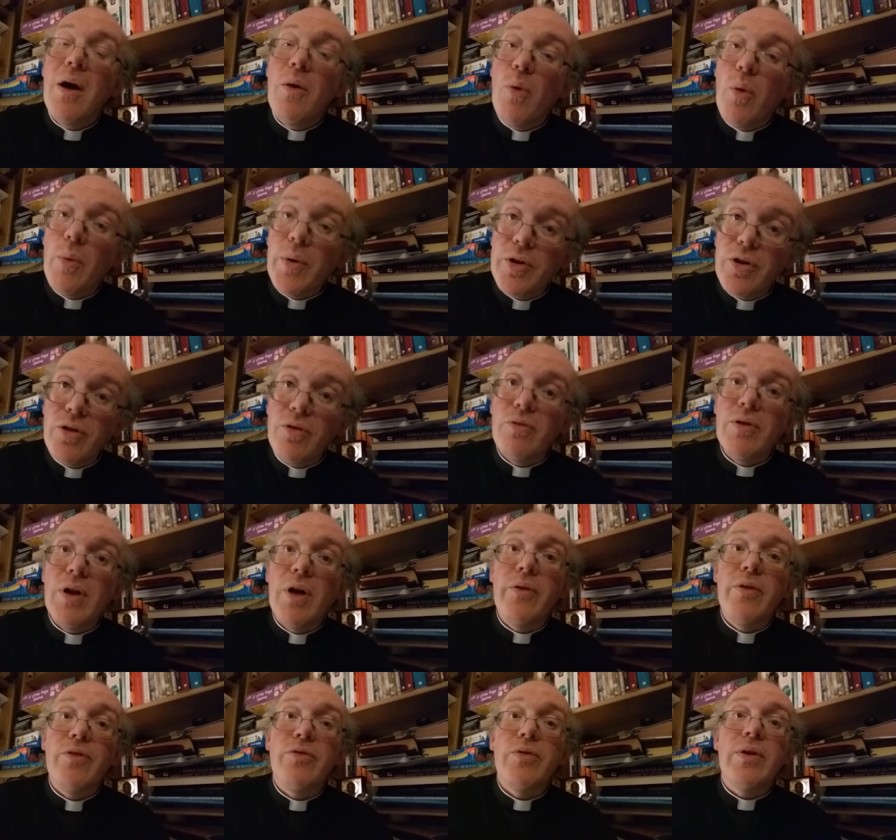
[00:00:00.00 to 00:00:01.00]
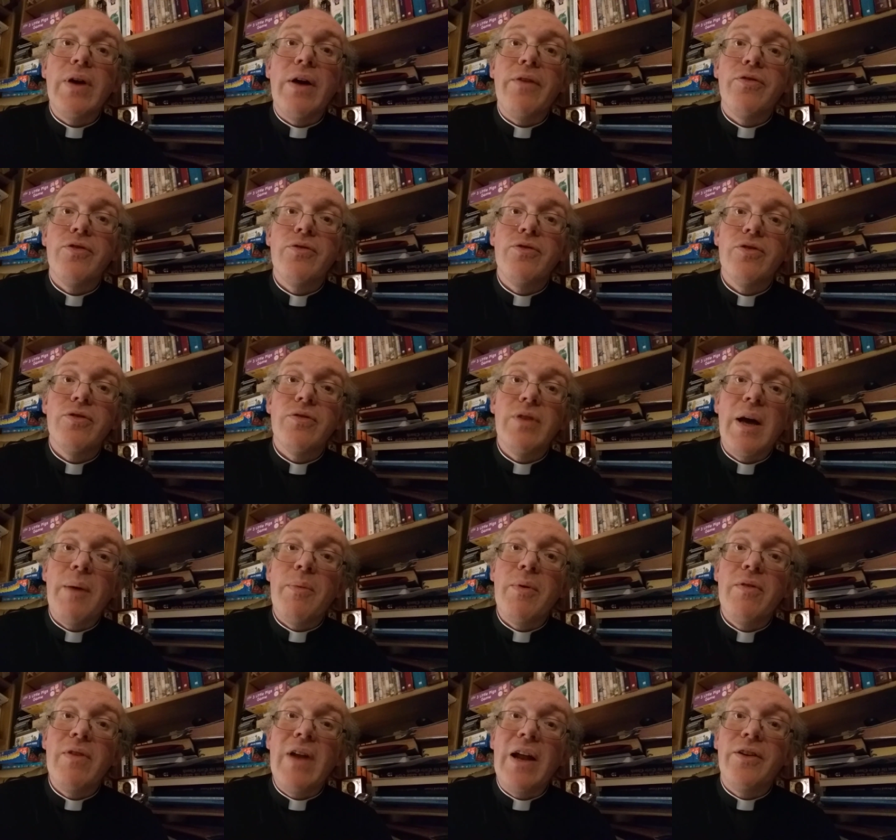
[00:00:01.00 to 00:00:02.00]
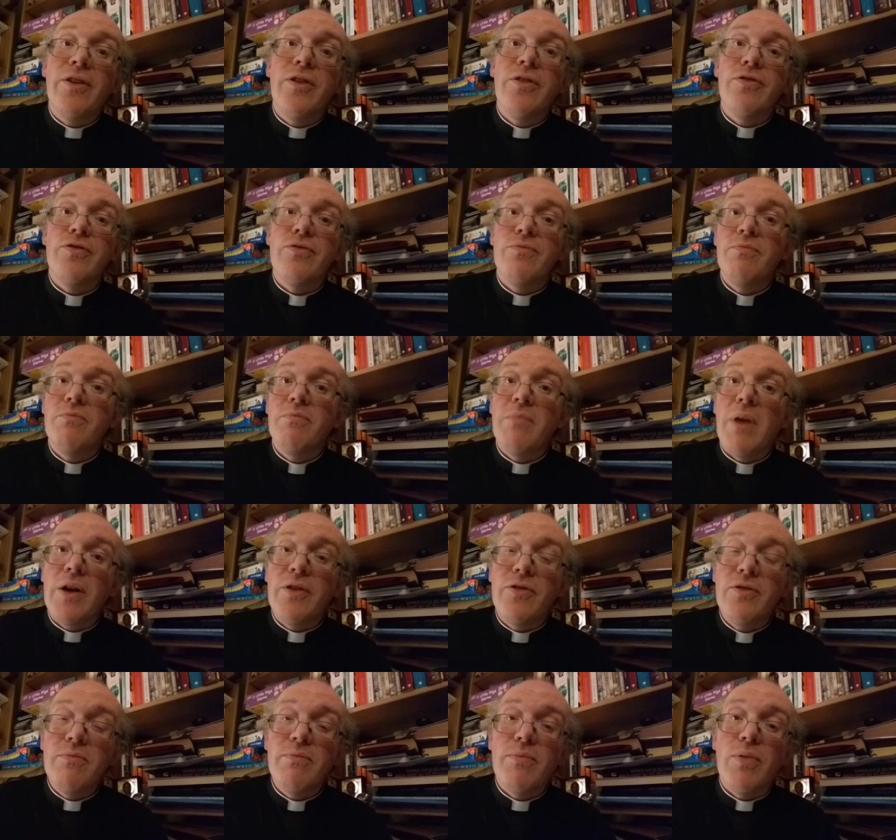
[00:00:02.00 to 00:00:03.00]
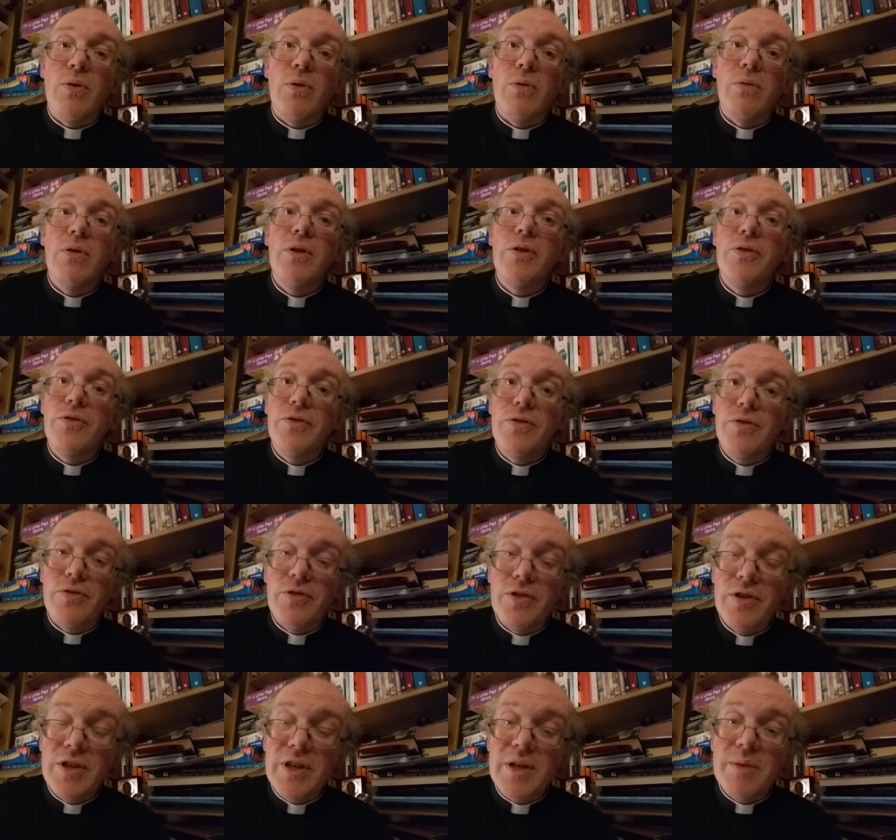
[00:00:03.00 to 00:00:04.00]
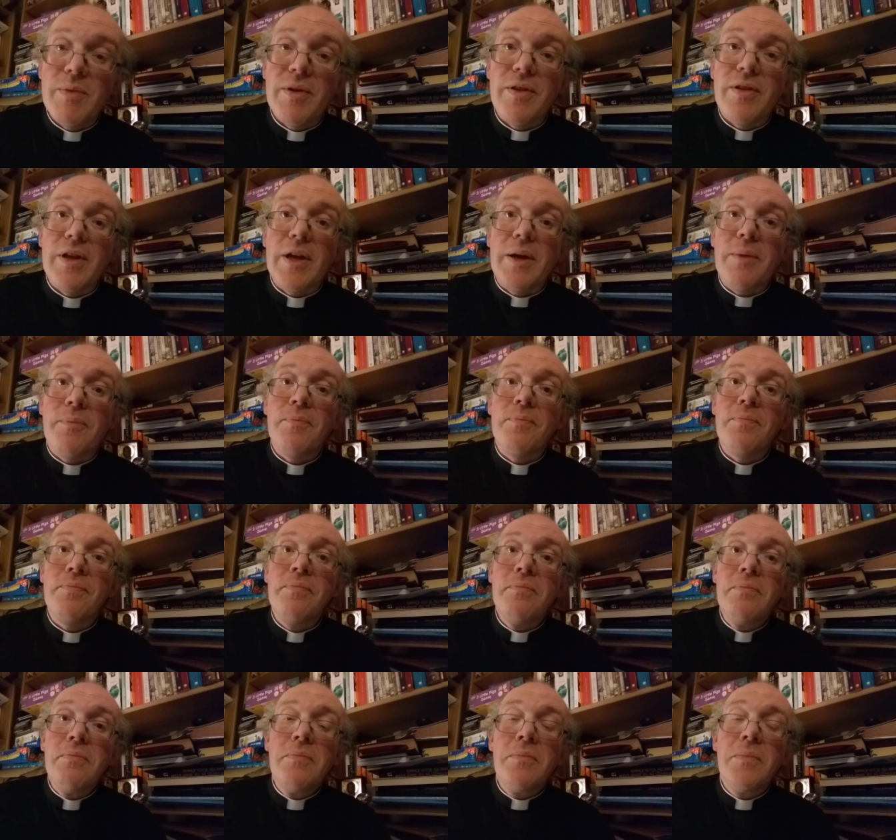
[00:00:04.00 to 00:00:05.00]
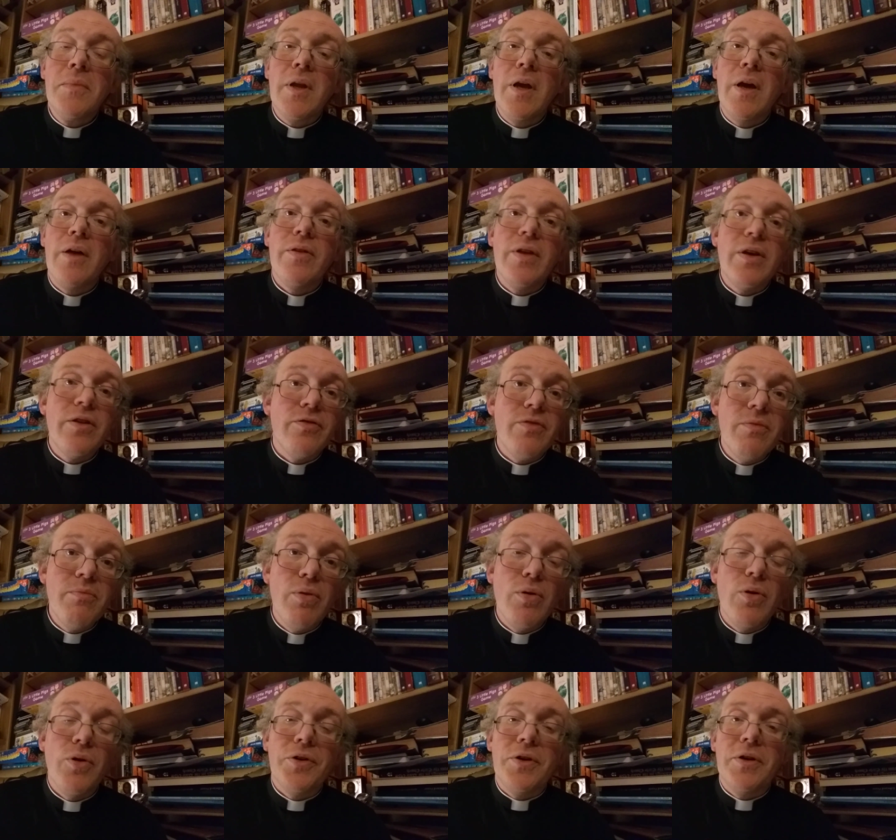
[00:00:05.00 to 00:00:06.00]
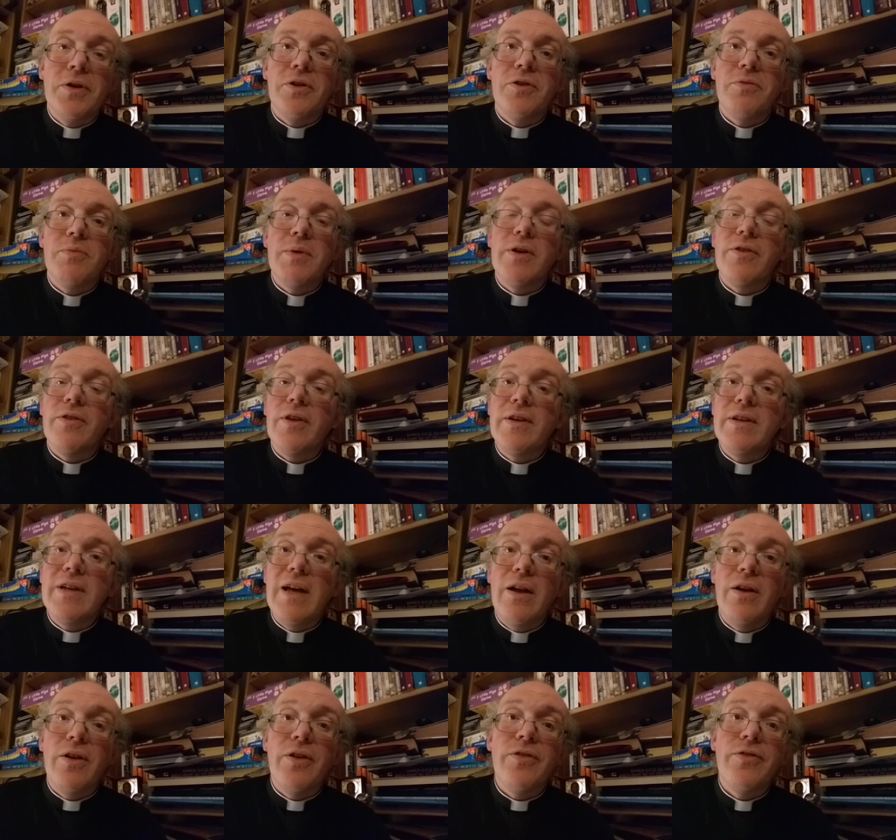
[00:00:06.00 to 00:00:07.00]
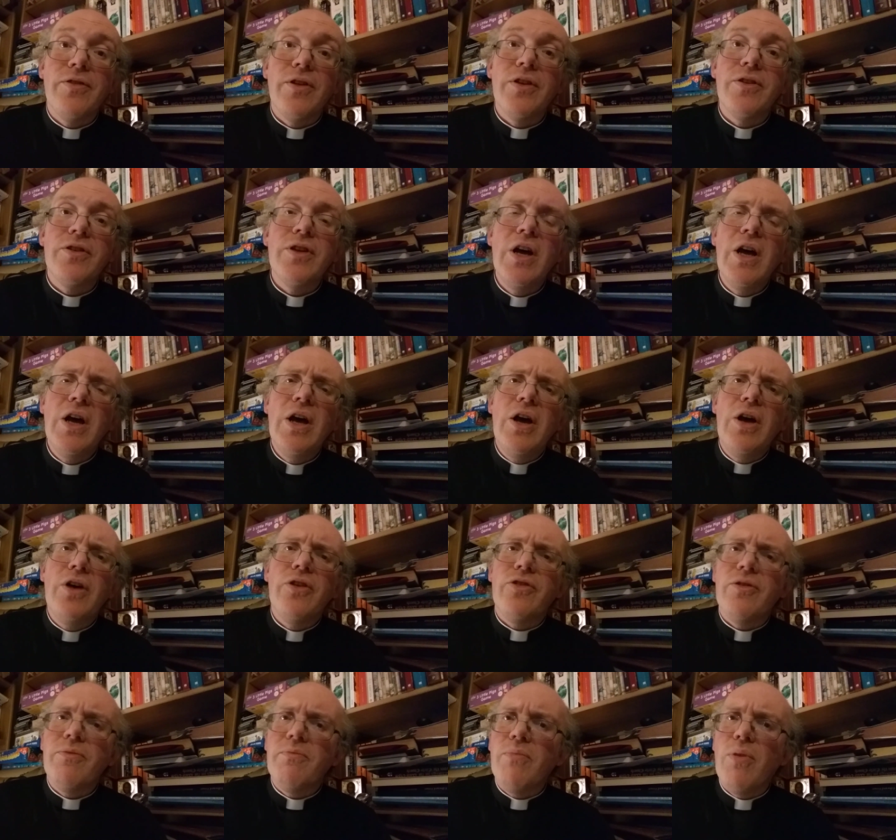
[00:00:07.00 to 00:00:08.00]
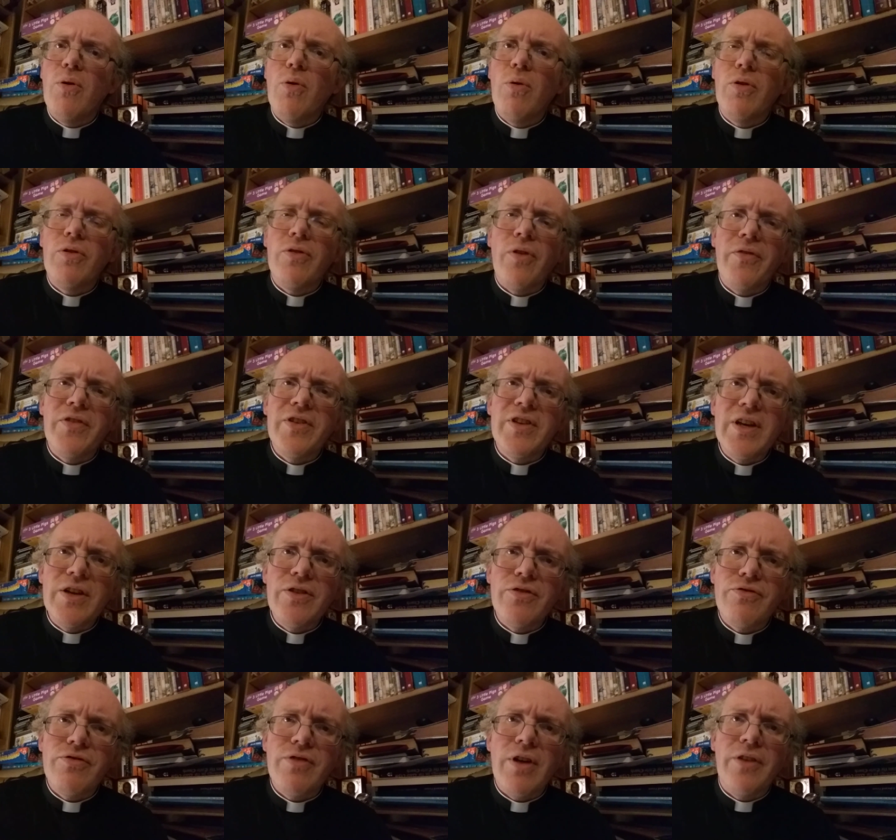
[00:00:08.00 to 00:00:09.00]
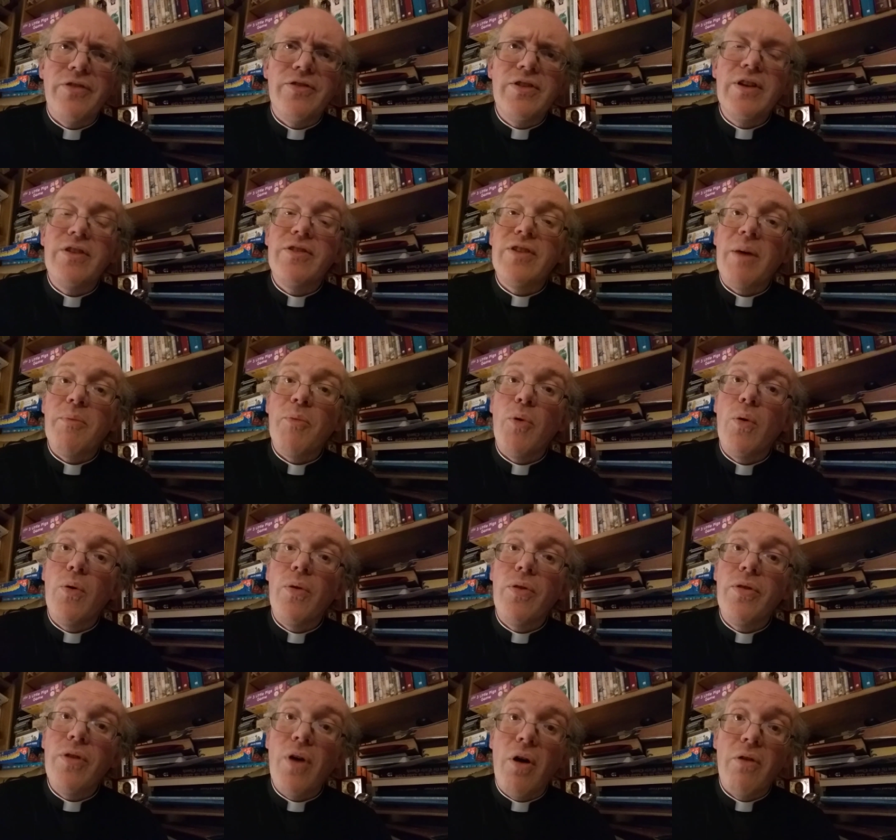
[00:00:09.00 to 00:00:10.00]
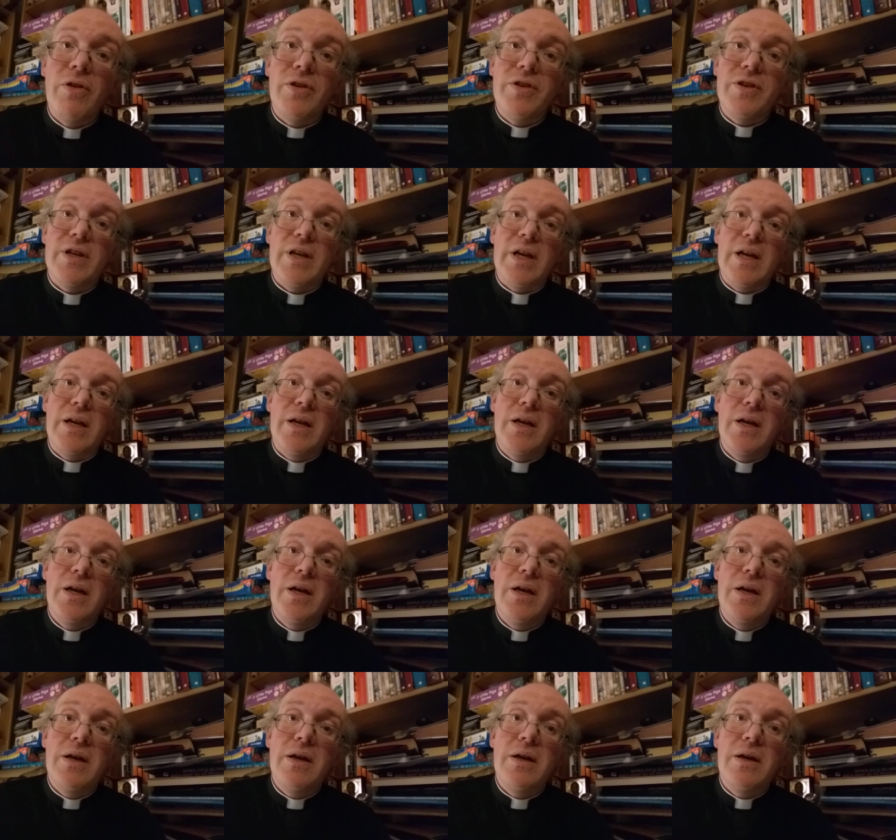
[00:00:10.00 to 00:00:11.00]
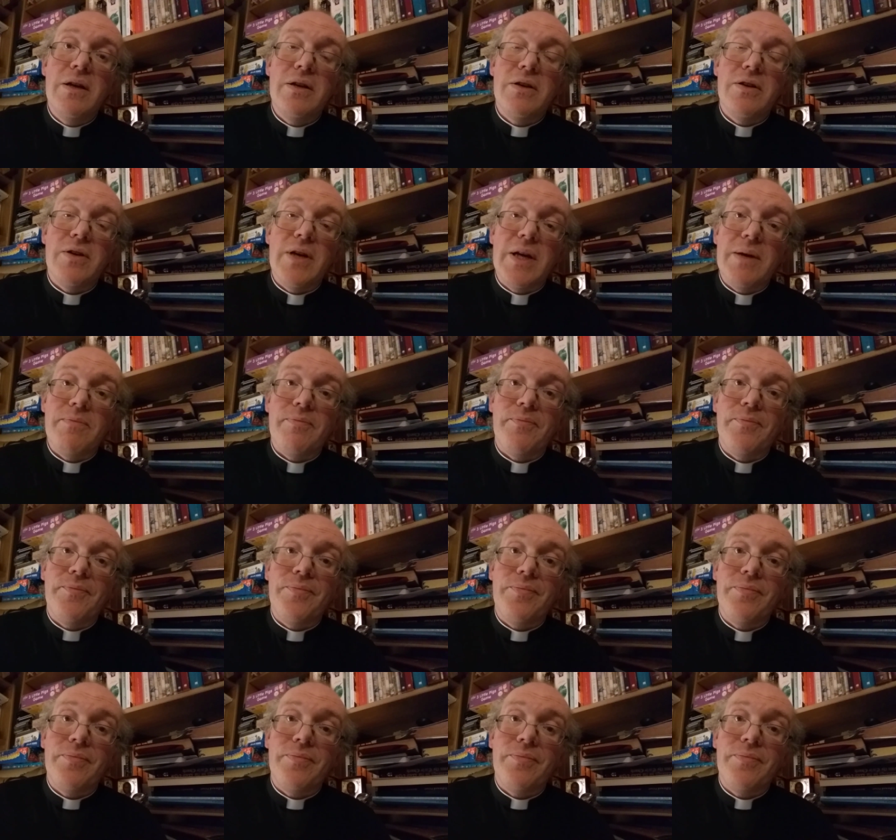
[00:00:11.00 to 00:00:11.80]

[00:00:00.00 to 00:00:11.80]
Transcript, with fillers: What we do know is we have a couple of letters by St. Paul to St. Timothy. And these are important because they tell us that St. Paul has obviously entrusted some authority to him.